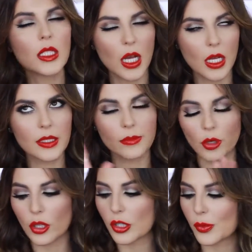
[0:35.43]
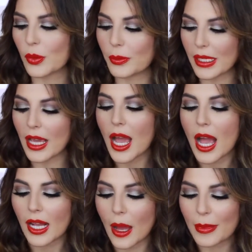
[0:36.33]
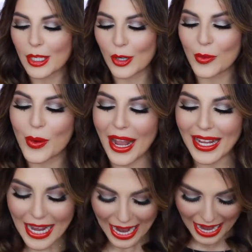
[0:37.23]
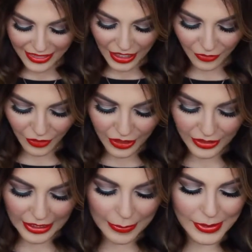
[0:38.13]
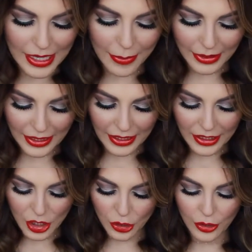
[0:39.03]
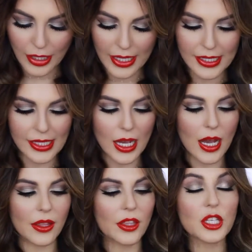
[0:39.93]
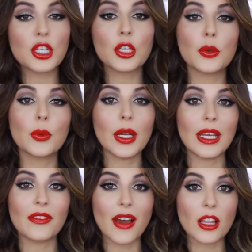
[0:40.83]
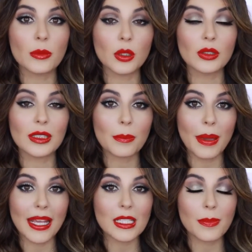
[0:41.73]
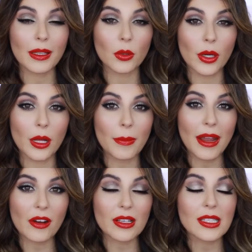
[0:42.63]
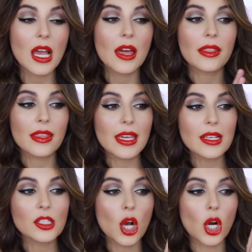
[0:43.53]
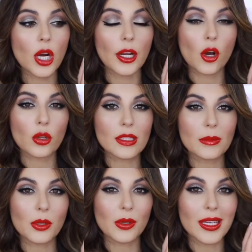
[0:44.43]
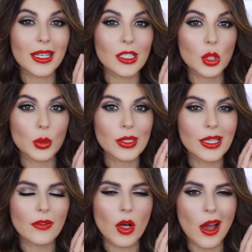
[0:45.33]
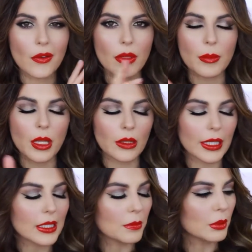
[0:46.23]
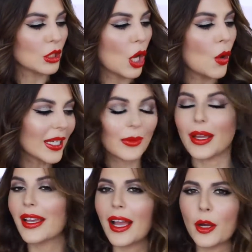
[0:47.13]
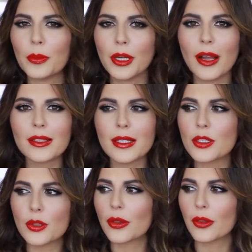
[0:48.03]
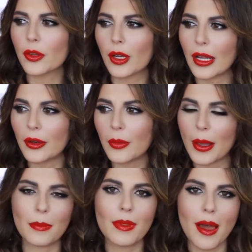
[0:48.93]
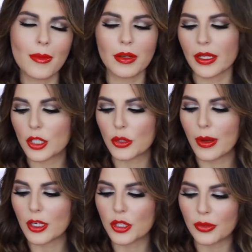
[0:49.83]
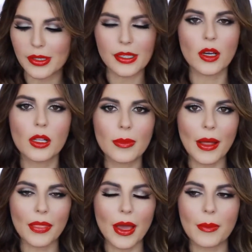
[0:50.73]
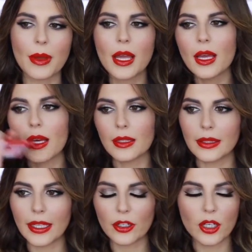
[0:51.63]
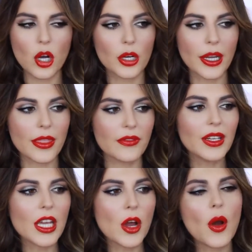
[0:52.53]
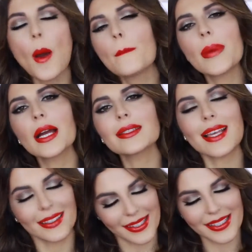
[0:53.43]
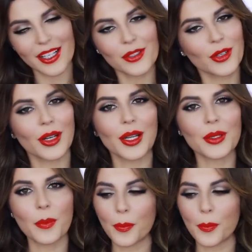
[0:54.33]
Tons more looks will be coming your way. And then for the lips, I'm gonna show you guys the new Infallible Lip Paints by L'Oreal Paris. These are an Ulta Beauty exclusive. I'll have them linked below. Anyway, I hope you guys enjoy the look. I don't know why I'm blabbering too much. You'll see all about them later on in the video, but let's get started.